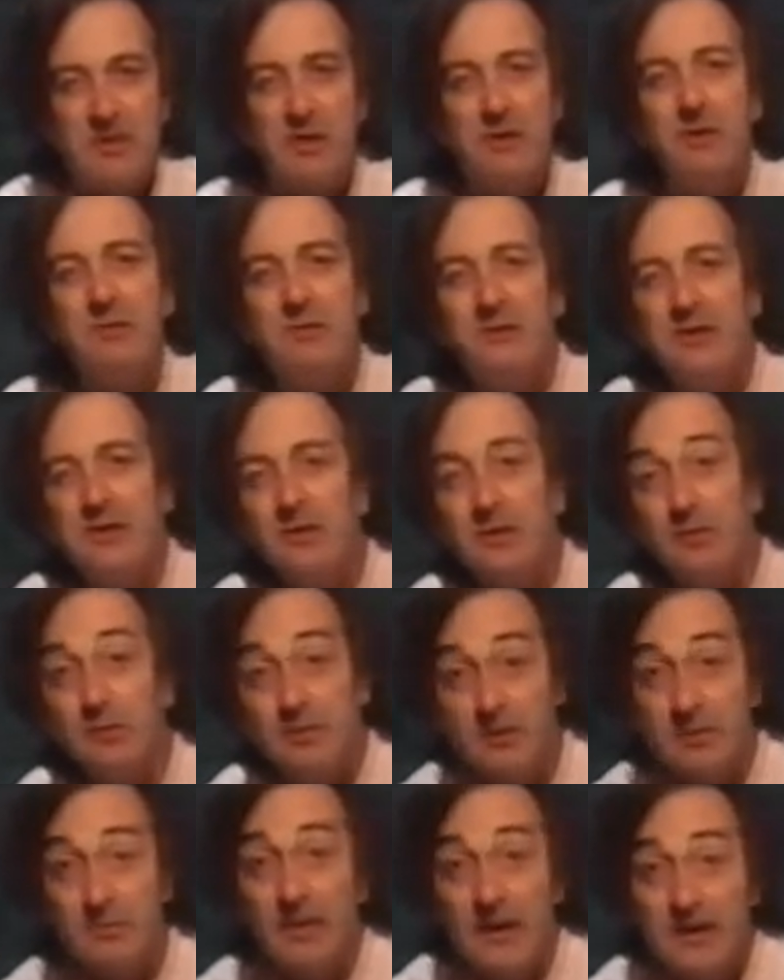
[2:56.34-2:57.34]
meal. It
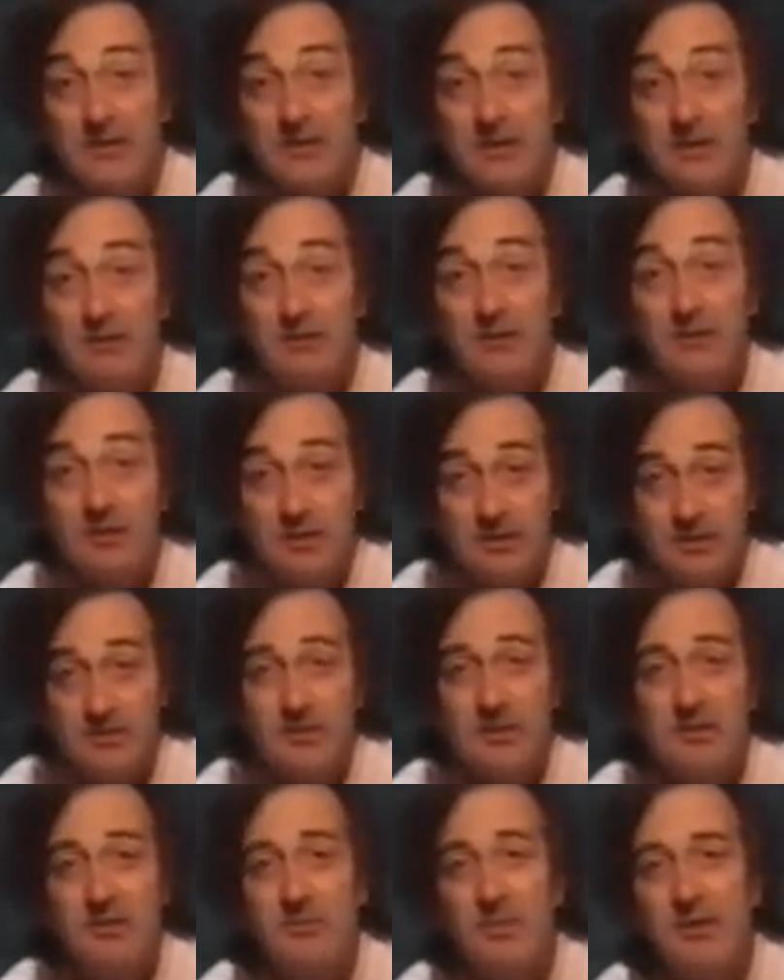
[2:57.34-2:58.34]
was the Passover, so it was
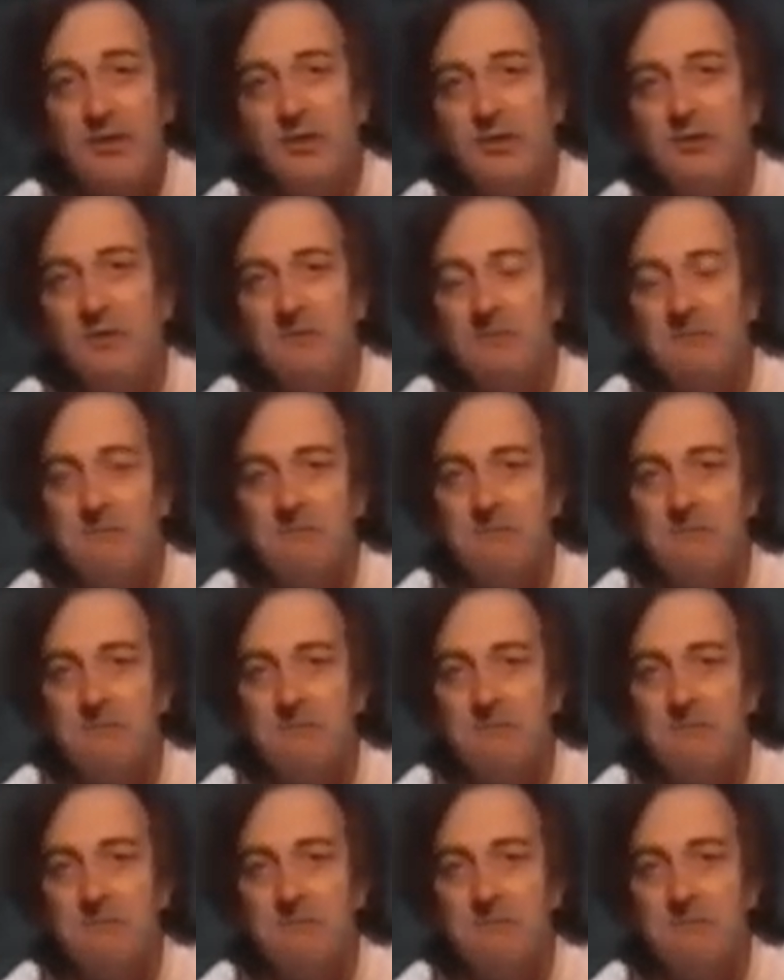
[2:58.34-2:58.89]
a bit special.